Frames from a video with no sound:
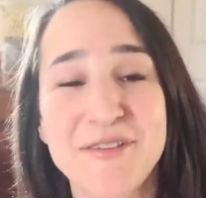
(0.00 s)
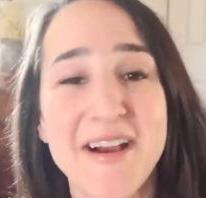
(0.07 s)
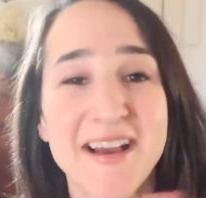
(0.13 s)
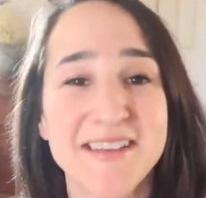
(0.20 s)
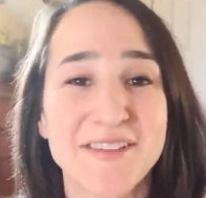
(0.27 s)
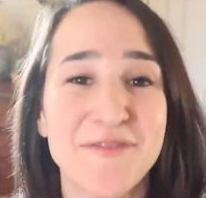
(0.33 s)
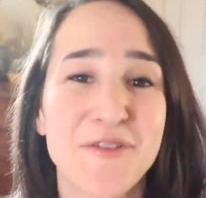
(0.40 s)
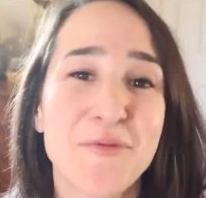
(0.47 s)
you
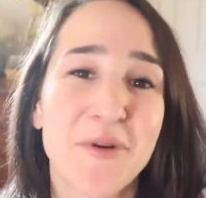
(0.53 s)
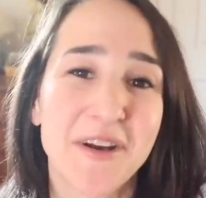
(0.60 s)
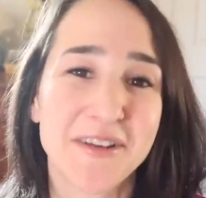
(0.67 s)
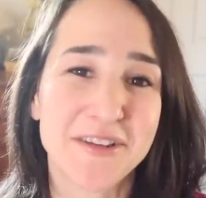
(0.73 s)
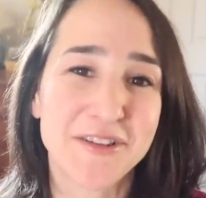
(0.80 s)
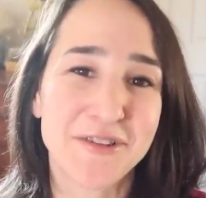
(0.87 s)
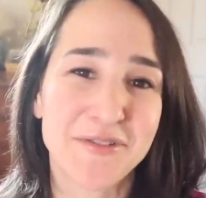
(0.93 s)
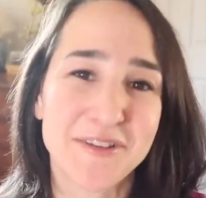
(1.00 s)
guys if you wanted
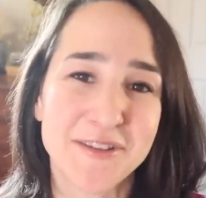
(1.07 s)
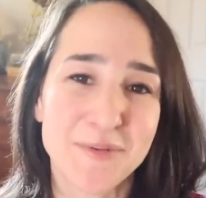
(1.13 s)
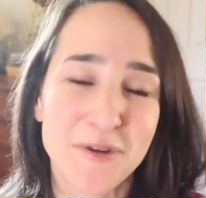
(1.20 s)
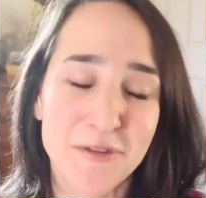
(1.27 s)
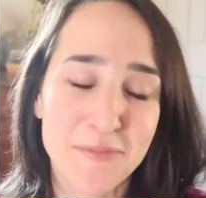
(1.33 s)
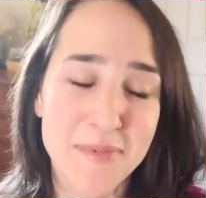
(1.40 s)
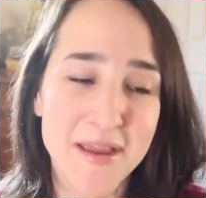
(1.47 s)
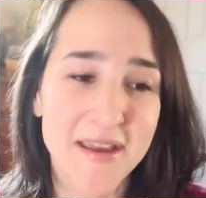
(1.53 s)
to do this
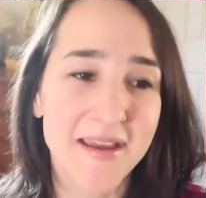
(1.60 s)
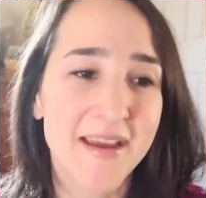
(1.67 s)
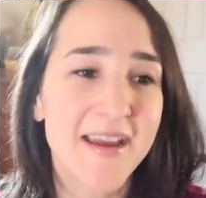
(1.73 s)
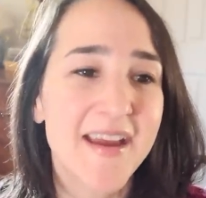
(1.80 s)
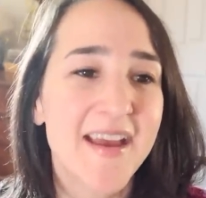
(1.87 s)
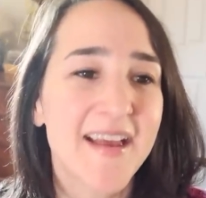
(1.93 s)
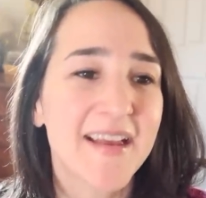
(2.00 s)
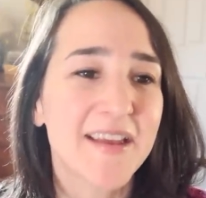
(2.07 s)
with me,
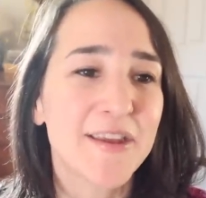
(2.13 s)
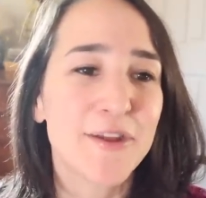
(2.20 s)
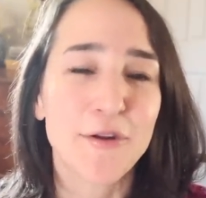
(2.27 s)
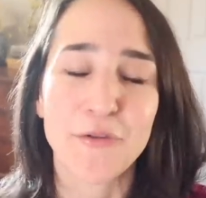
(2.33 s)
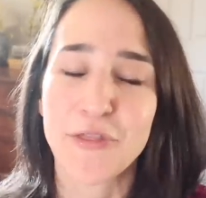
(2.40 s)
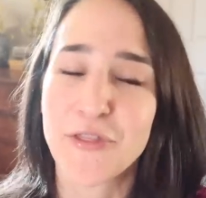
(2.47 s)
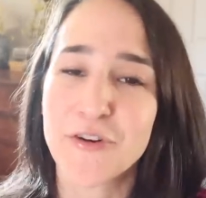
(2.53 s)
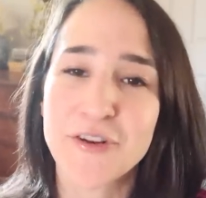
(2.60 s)
you
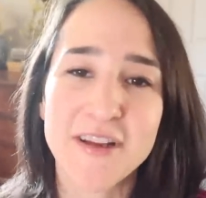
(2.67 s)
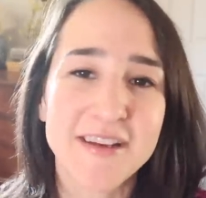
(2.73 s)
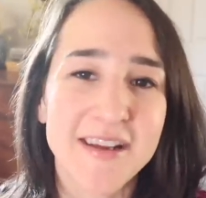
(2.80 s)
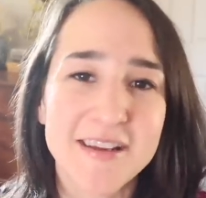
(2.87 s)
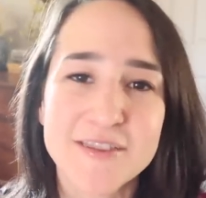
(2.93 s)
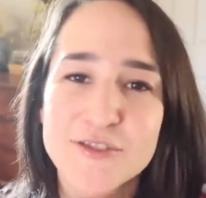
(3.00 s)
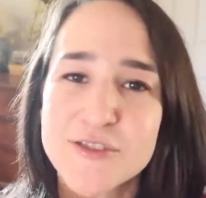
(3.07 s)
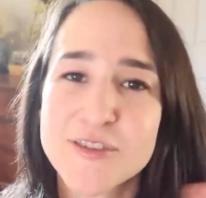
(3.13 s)
know, 30
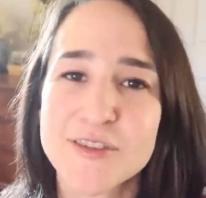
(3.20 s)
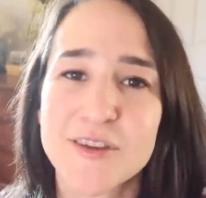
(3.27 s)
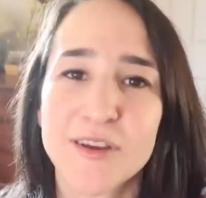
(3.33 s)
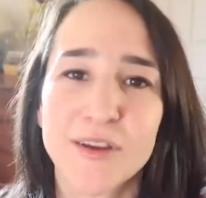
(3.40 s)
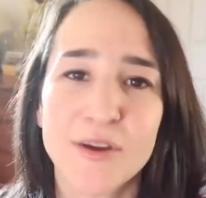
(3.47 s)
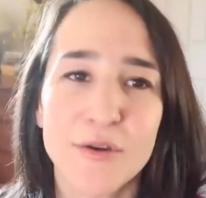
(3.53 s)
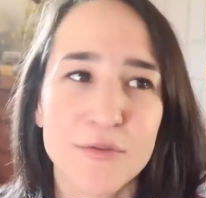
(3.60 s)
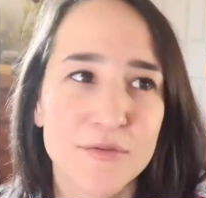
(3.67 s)
days just
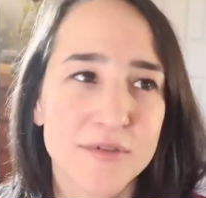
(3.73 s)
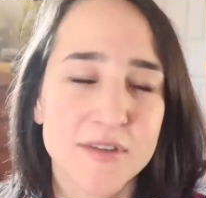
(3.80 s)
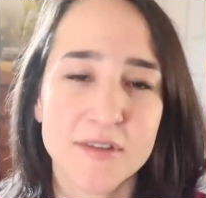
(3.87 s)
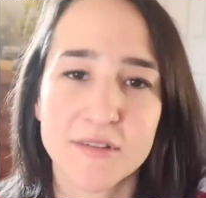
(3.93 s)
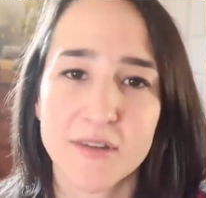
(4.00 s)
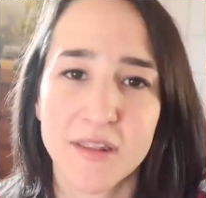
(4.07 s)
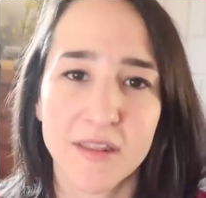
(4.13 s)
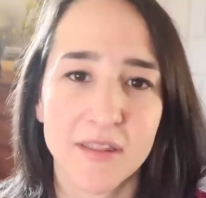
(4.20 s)
goes
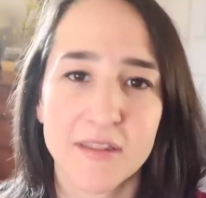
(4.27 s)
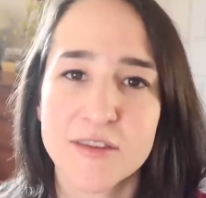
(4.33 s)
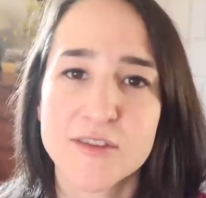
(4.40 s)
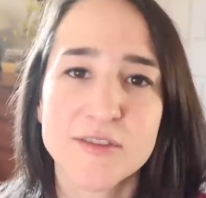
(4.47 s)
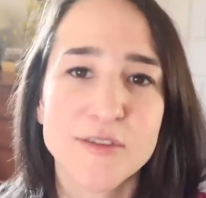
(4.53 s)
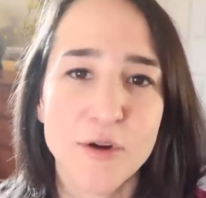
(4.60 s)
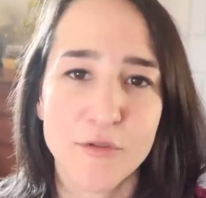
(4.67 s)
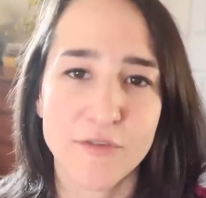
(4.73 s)

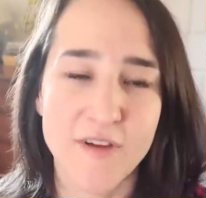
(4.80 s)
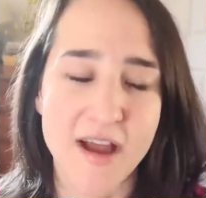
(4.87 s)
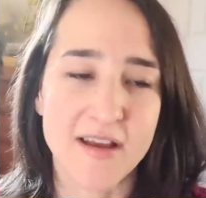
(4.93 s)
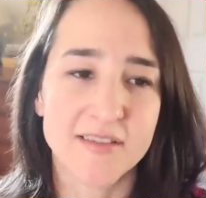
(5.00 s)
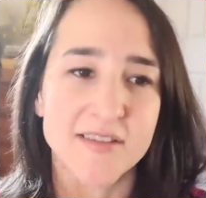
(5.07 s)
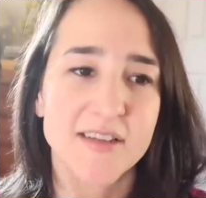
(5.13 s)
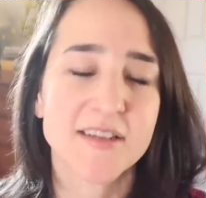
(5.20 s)
so fast.